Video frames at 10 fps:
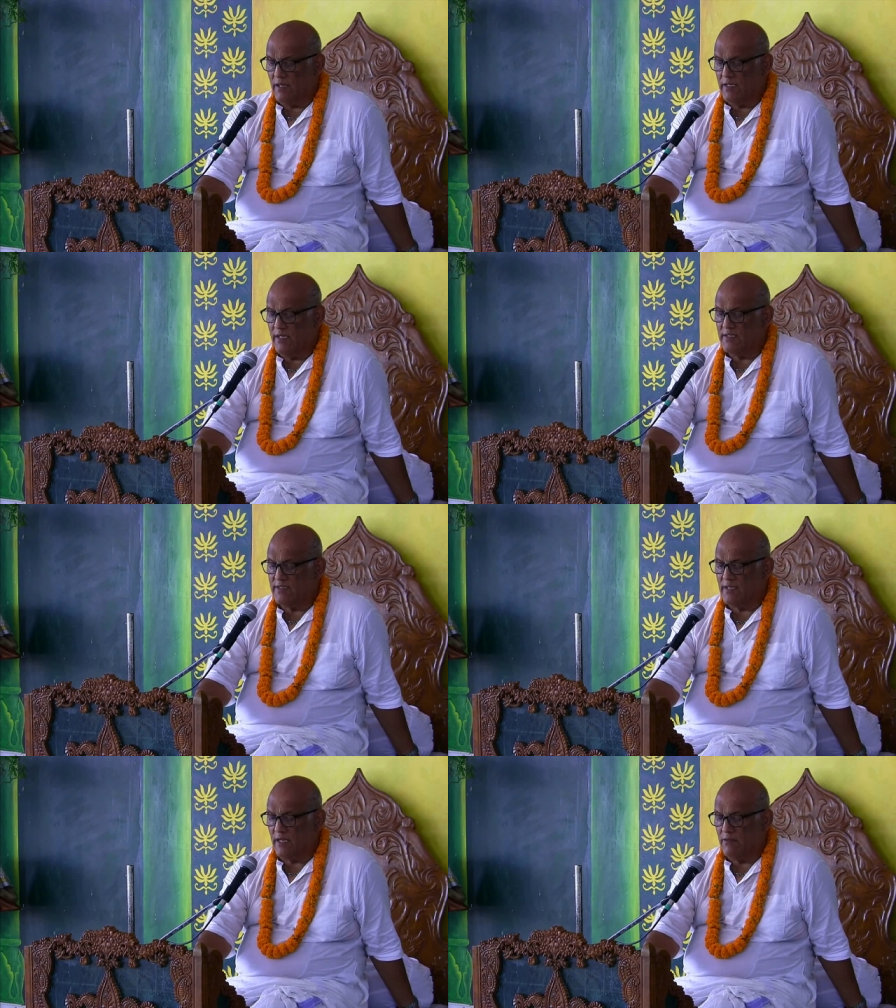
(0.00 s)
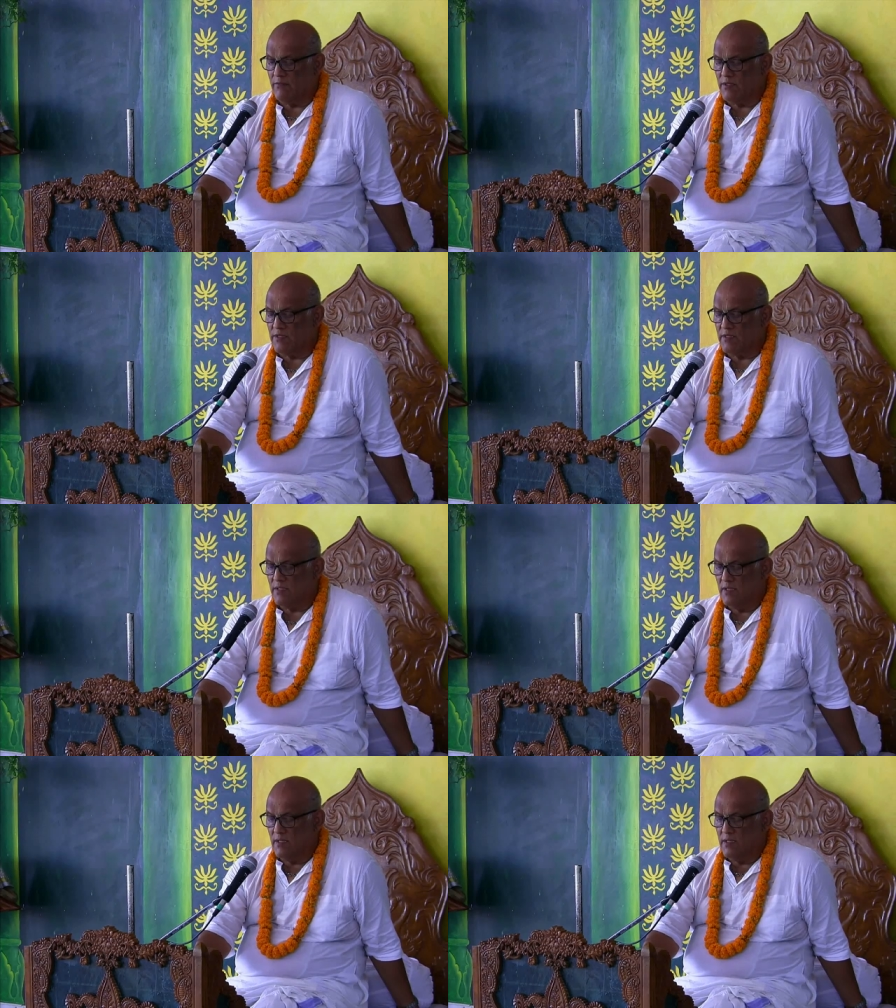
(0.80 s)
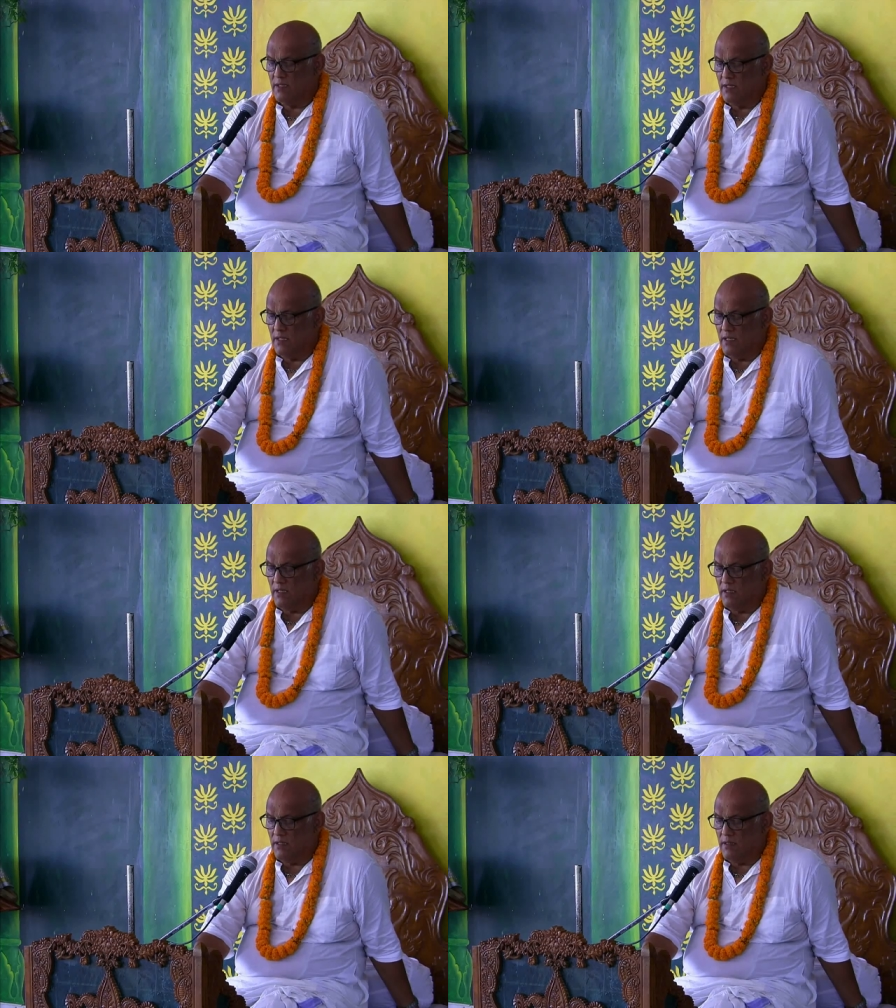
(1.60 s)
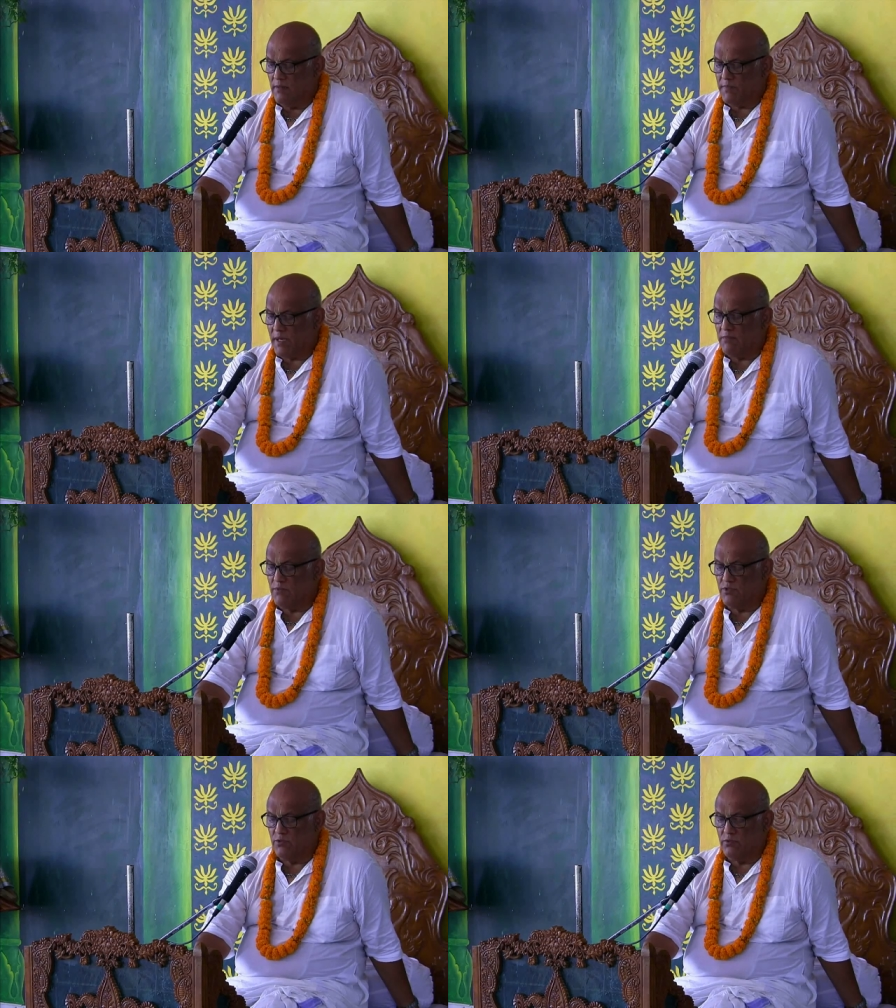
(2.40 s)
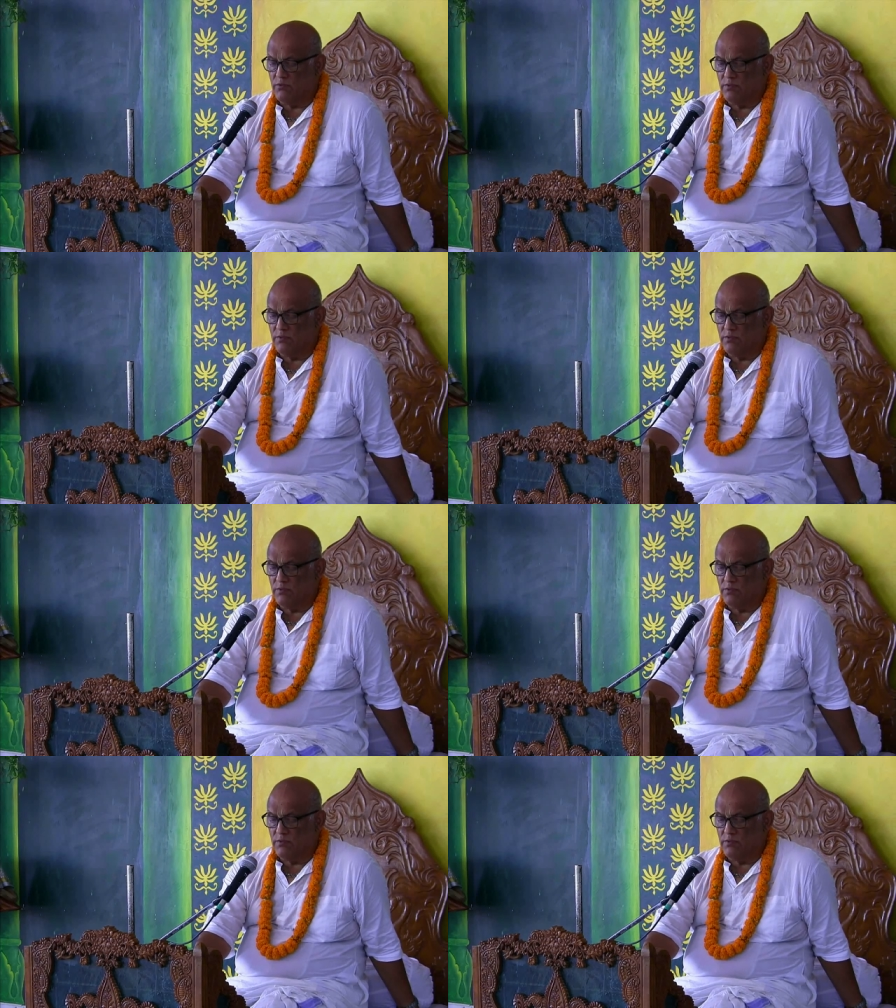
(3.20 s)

and his son was uh, Pramshu.